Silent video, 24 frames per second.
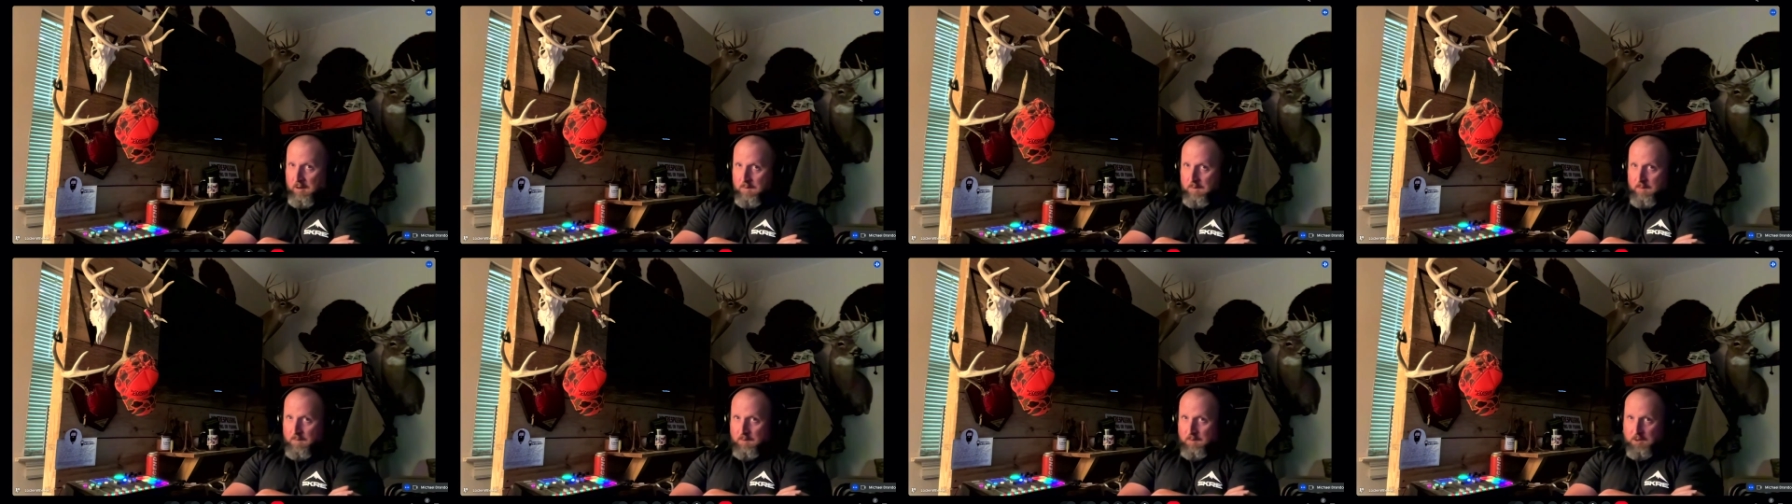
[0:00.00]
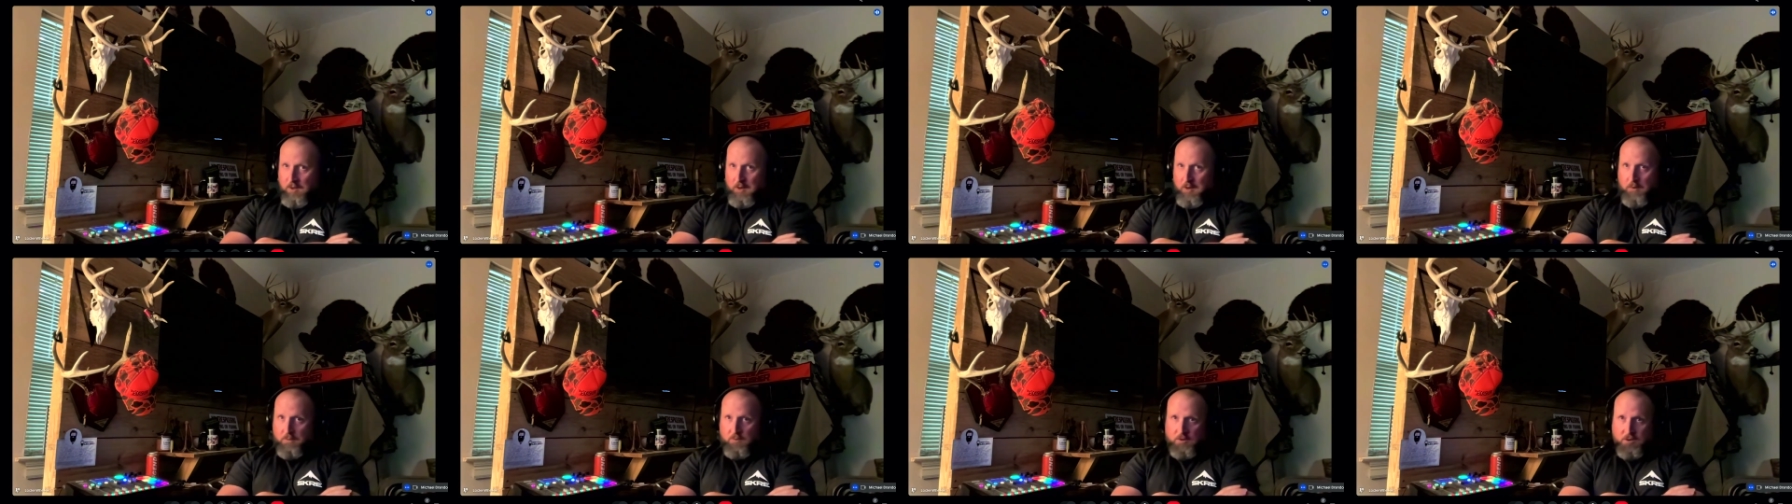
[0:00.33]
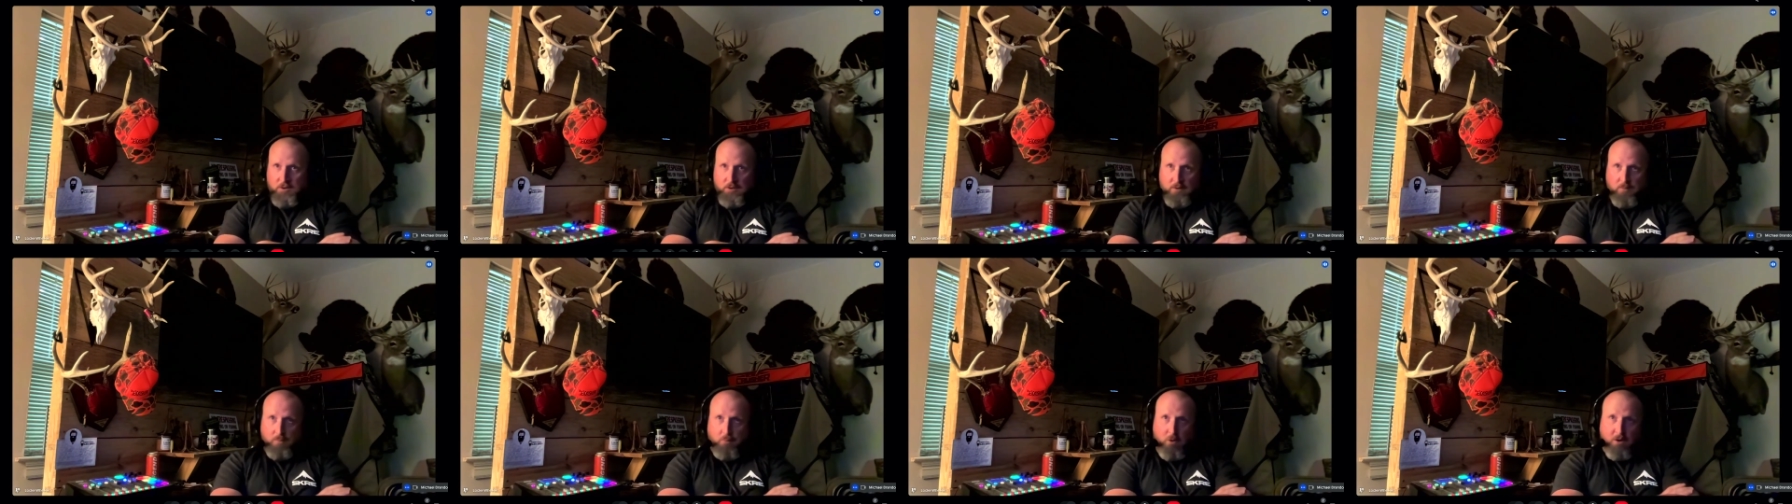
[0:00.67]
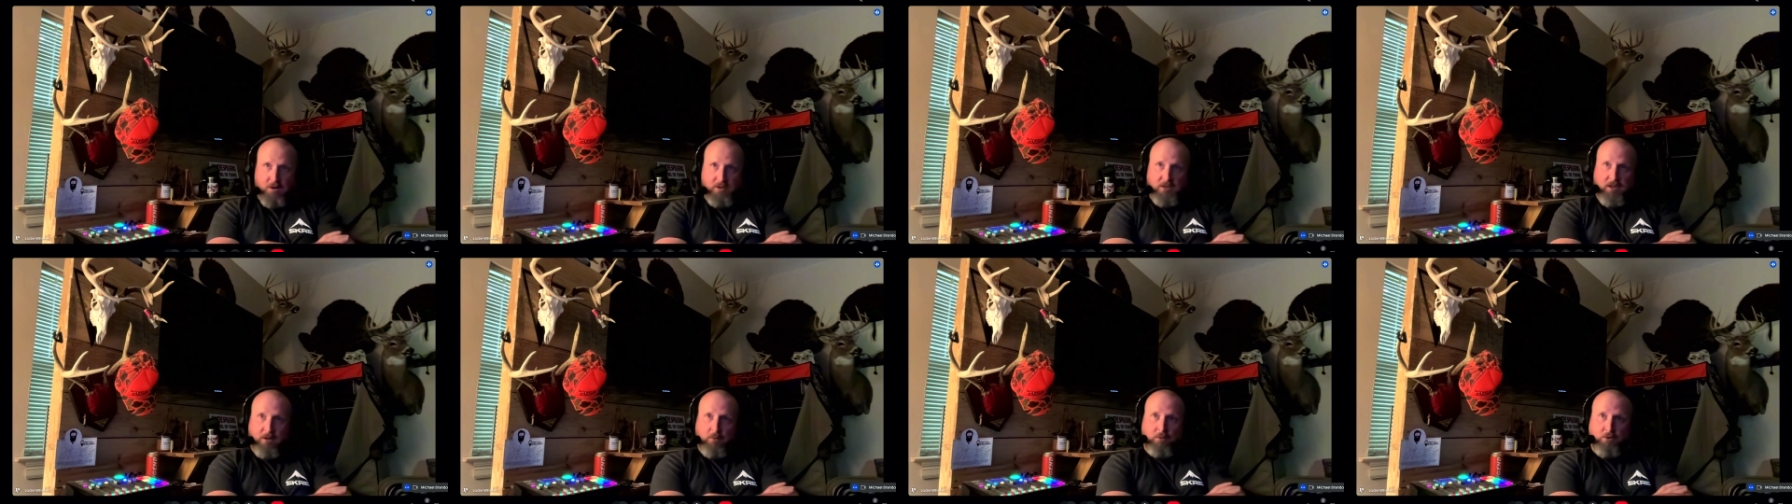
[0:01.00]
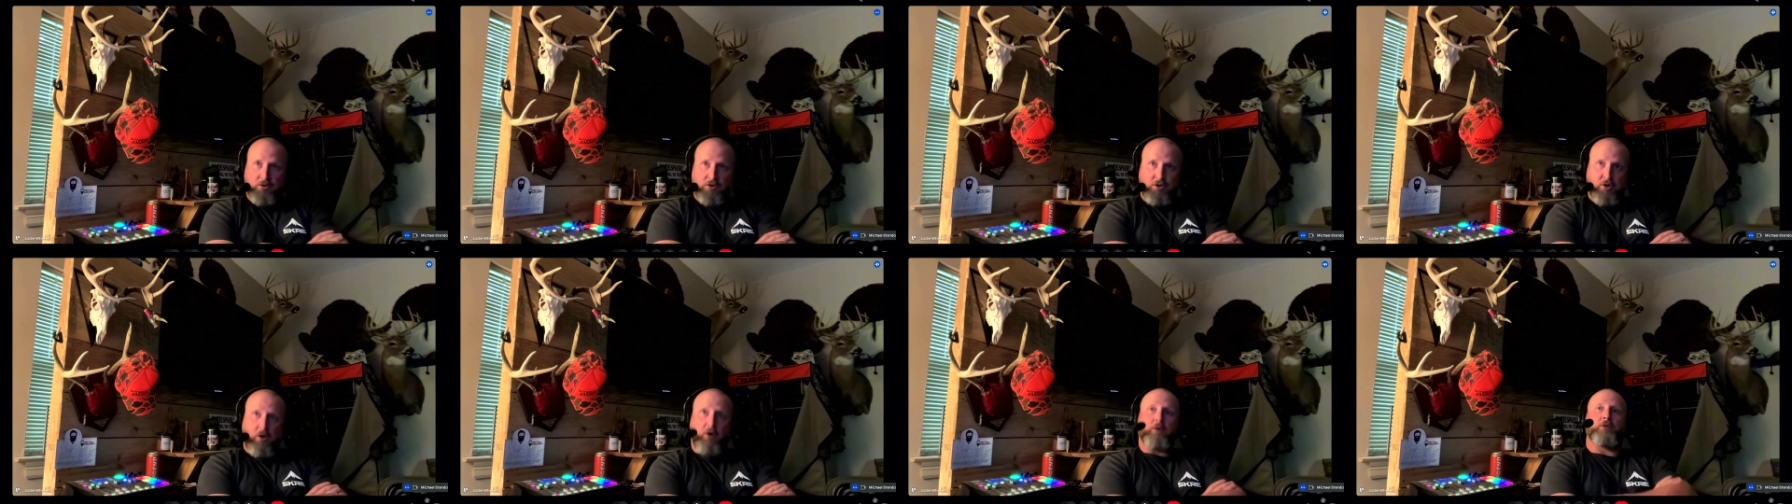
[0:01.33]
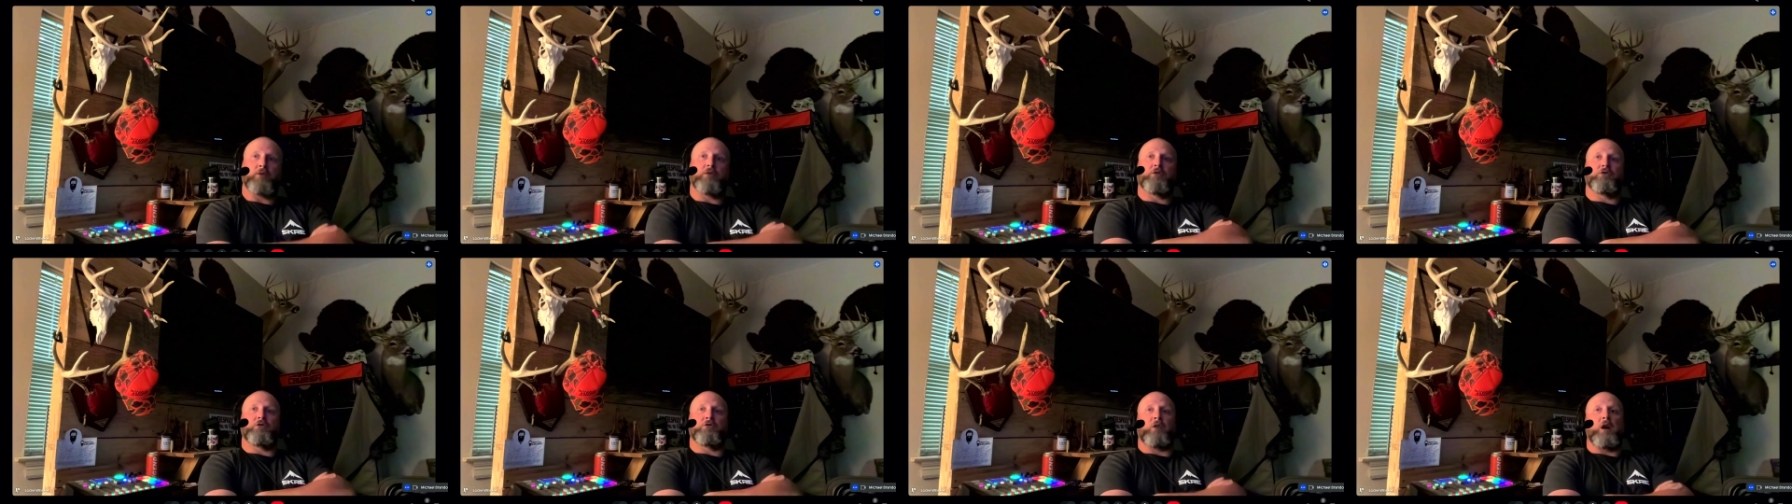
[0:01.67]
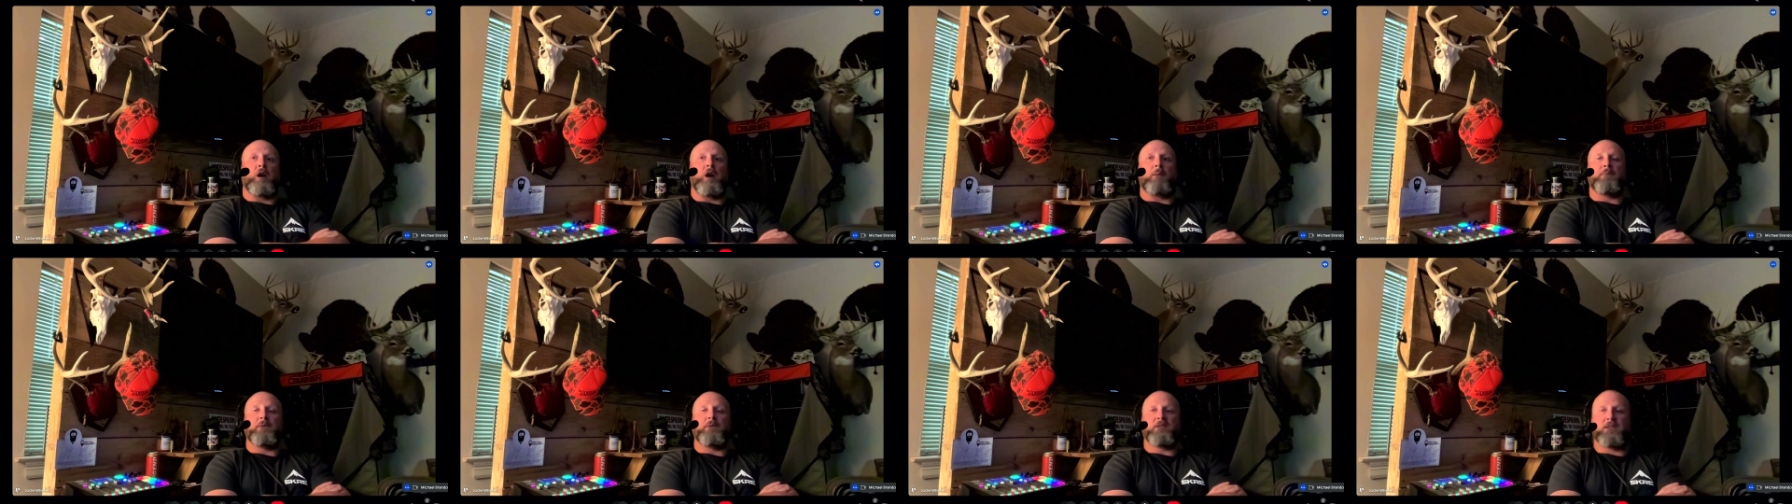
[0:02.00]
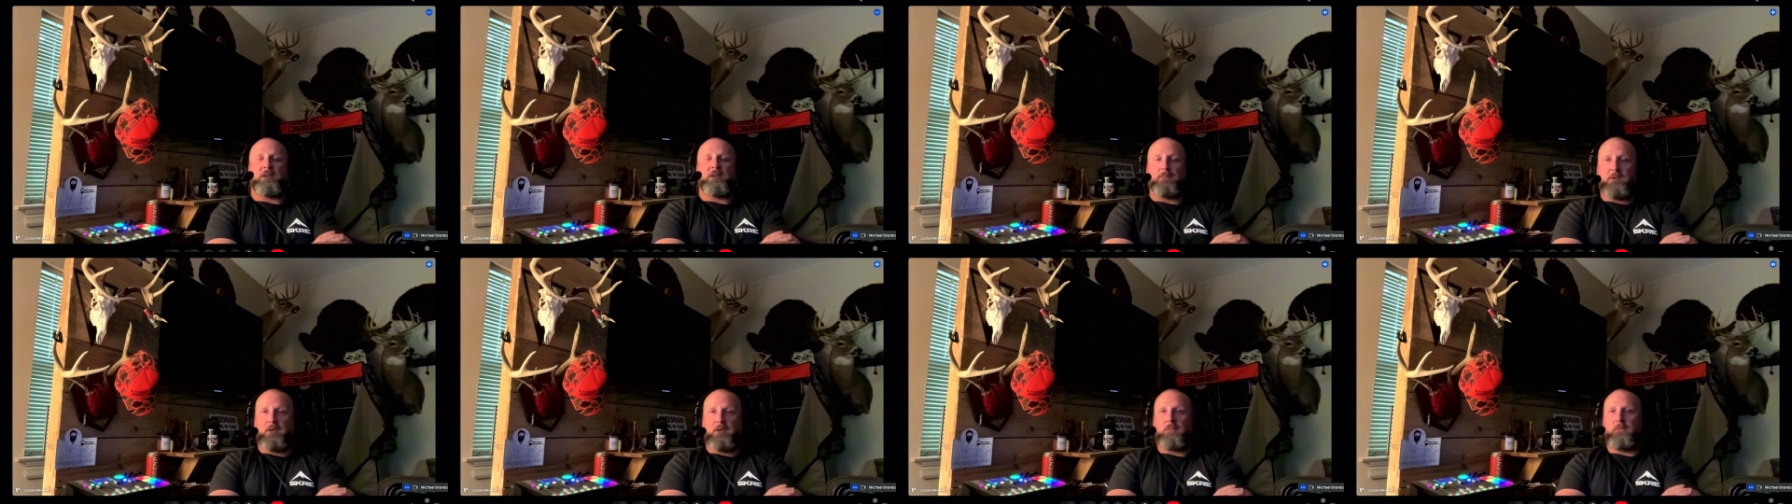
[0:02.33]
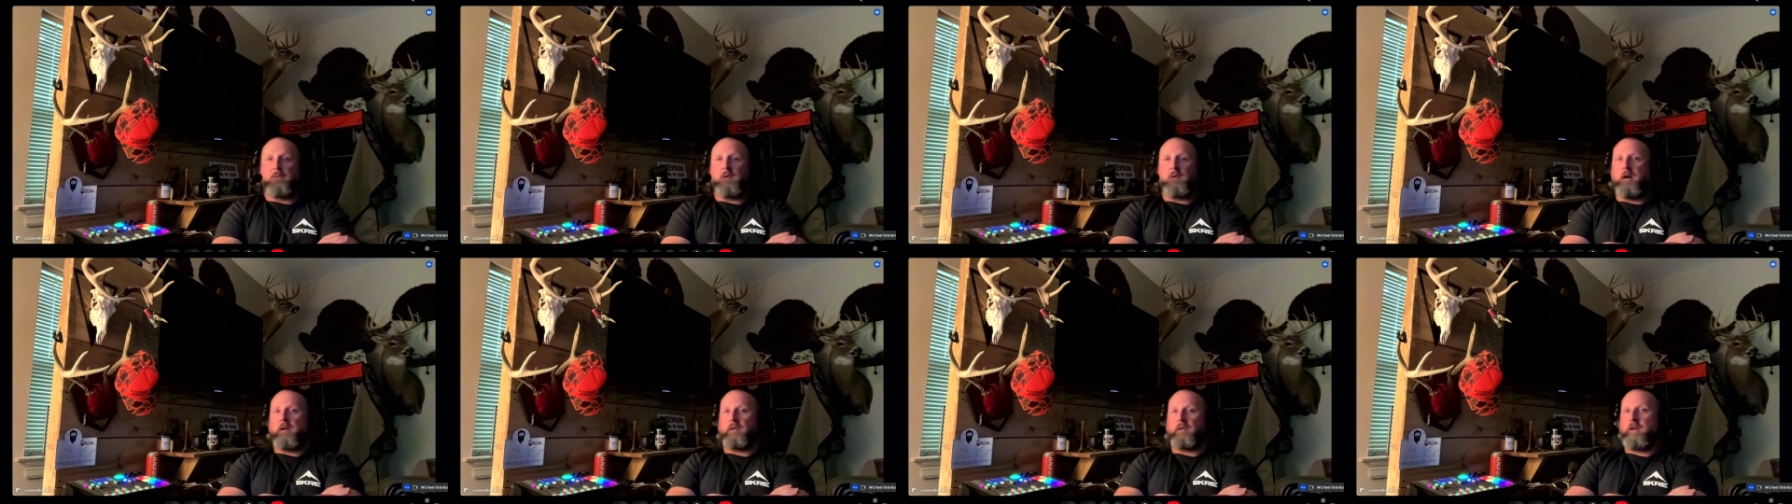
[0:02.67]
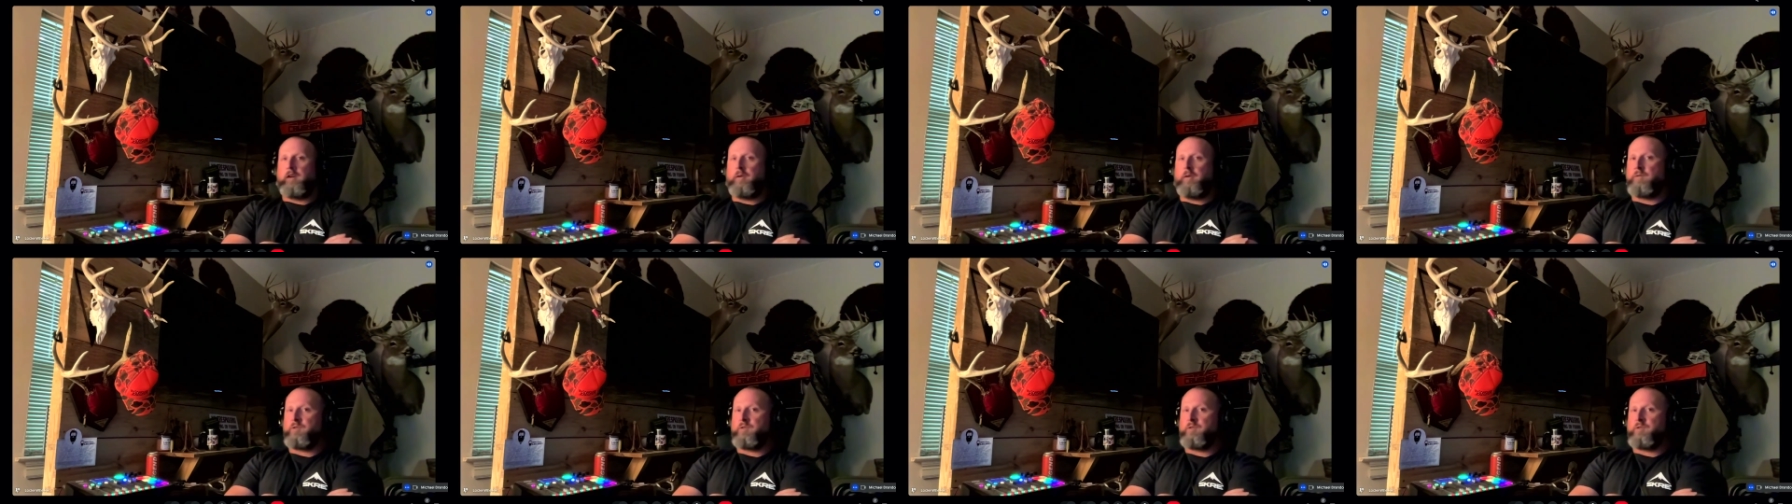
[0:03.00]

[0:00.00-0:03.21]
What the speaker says: you know, the ones that were starting to drop in September and October.